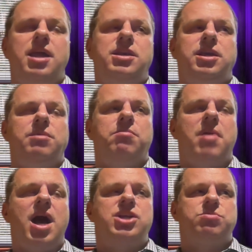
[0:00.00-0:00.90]
need
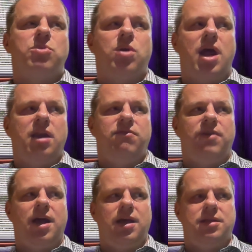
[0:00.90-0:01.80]
much more
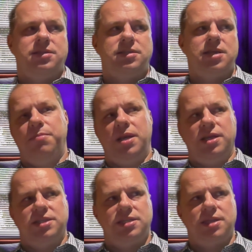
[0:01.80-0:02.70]
advanced billing
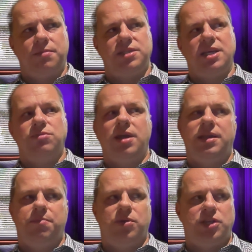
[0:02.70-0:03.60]
systems. That's why
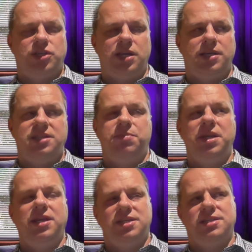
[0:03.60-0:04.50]
potentially this
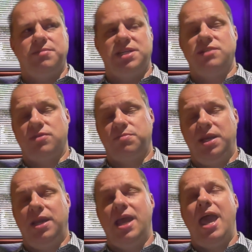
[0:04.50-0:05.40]
billing system, Salesforce
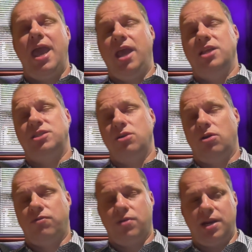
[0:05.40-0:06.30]
billing, is
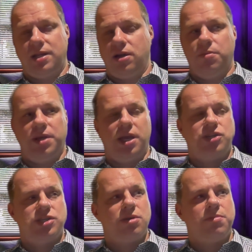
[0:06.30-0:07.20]
not for
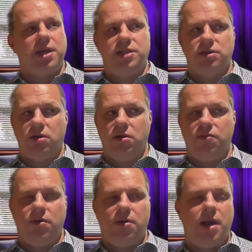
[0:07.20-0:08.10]
telecommunications companies or
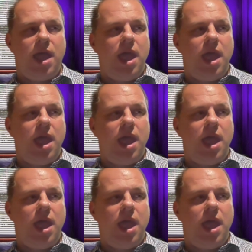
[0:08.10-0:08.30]
for